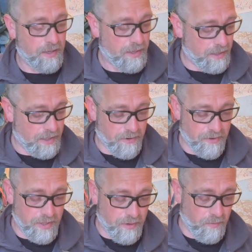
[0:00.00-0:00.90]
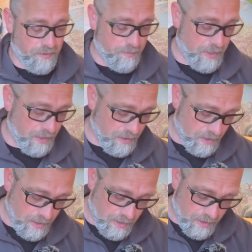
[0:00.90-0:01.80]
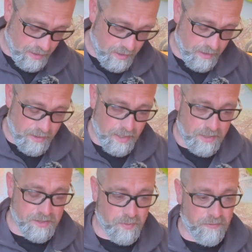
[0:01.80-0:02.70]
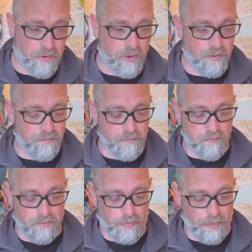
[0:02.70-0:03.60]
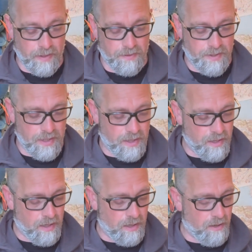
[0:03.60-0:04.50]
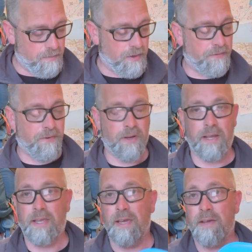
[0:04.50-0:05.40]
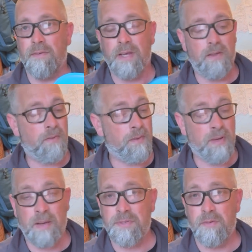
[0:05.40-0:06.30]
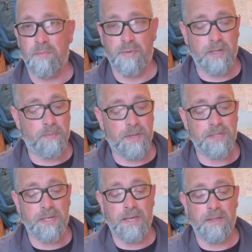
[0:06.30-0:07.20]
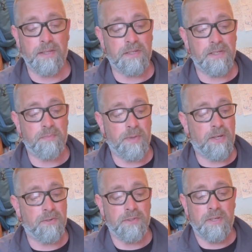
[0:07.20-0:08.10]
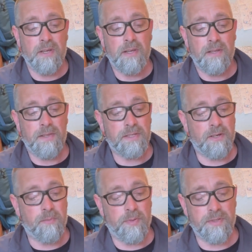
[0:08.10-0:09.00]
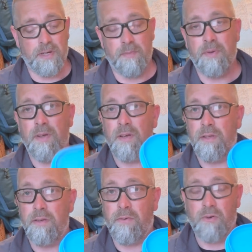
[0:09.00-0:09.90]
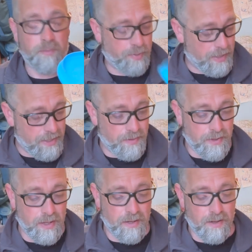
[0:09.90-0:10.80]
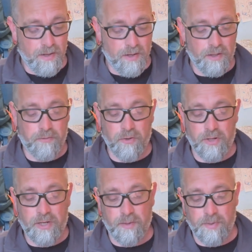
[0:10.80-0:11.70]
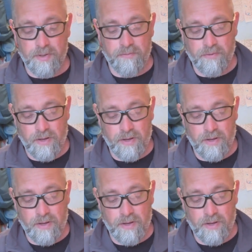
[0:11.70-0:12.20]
and carry that with me. Next we've got the light my fire kit. Now, absolute brilliant piece of kit this is, because this opens up. You've got a plate there. You've got a couple of